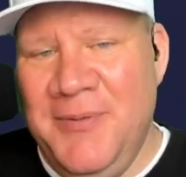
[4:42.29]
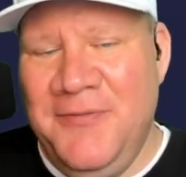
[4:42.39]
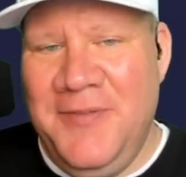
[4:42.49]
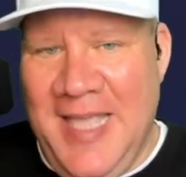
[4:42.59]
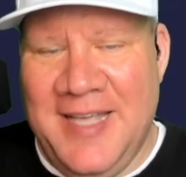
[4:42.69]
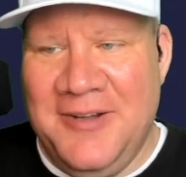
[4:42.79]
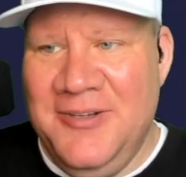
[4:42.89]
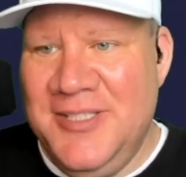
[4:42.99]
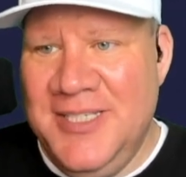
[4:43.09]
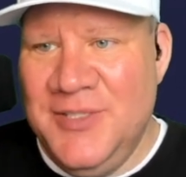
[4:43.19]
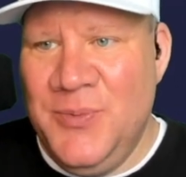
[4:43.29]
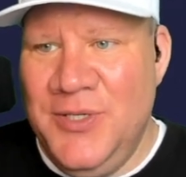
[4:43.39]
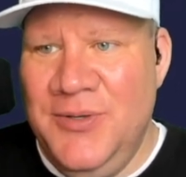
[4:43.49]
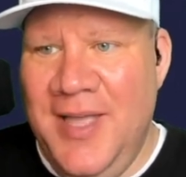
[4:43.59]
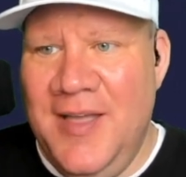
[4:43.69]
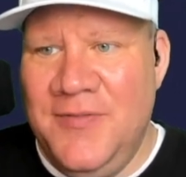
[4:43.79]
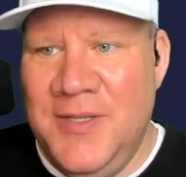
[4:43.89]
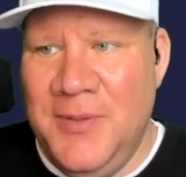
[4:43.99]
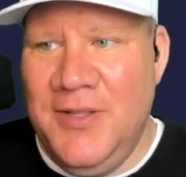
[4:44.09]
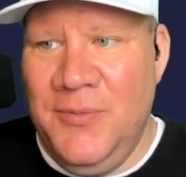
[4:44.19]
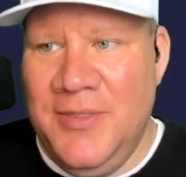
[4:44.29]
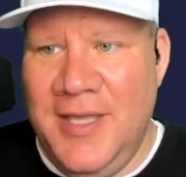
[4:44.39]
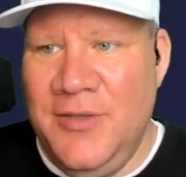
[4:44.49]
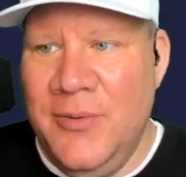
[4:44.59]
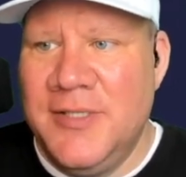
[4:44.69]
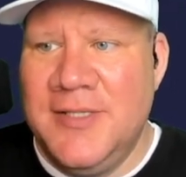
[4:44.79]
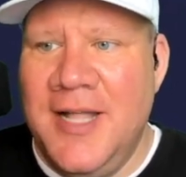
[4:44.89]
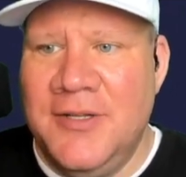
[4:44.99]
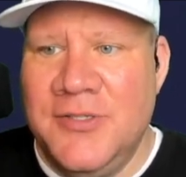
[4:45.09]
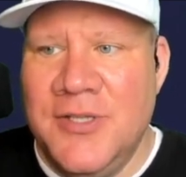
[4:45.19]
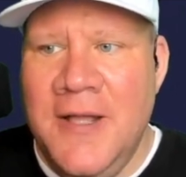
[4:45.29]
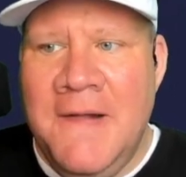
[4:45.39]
But fiat currency is what you have typically with like US dollars.